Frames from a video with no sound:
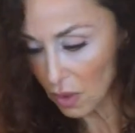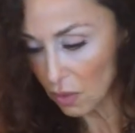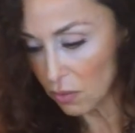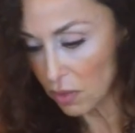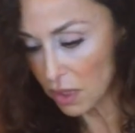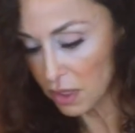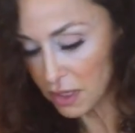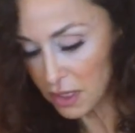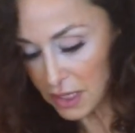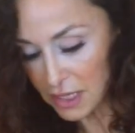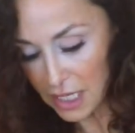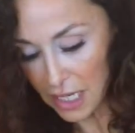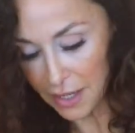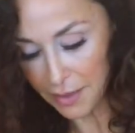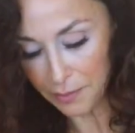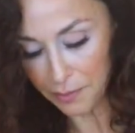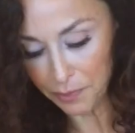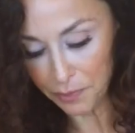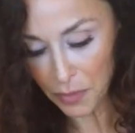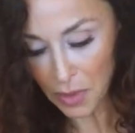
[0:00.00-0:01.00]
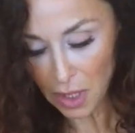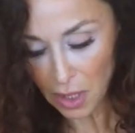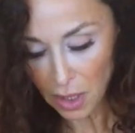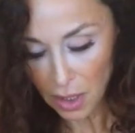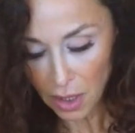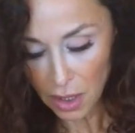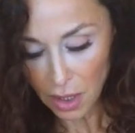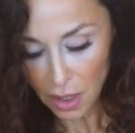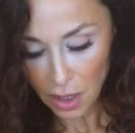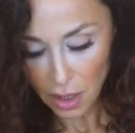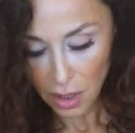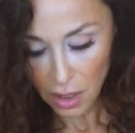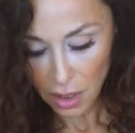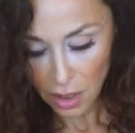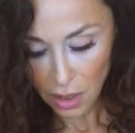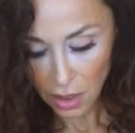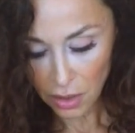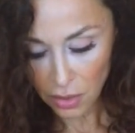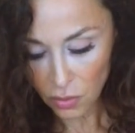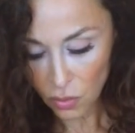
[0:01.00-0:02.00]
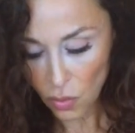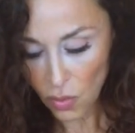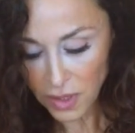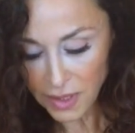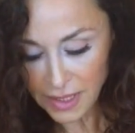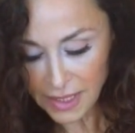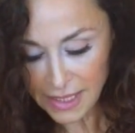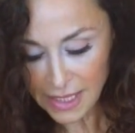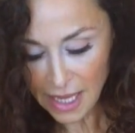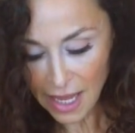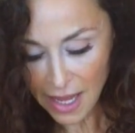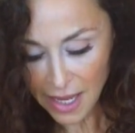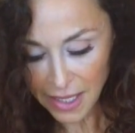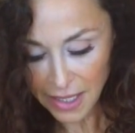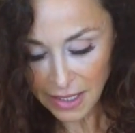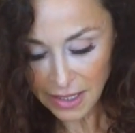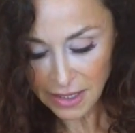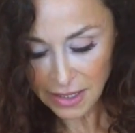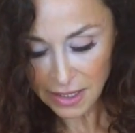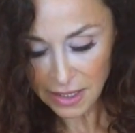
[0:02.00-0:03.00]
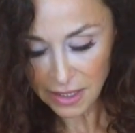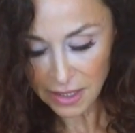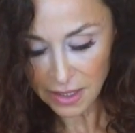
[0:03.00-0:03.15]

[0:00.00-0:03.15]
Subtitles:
one at a time. On one side,